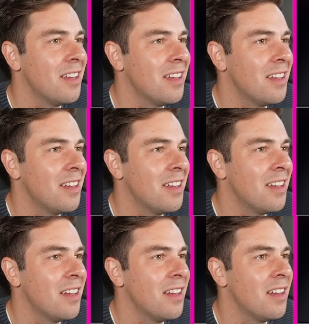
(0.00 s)

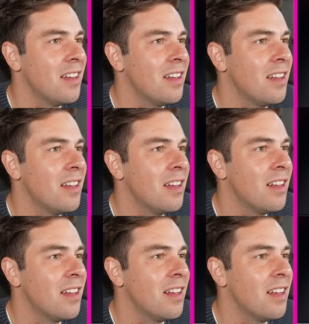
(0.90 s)

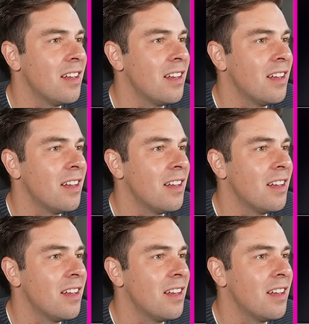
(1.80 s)
(silence)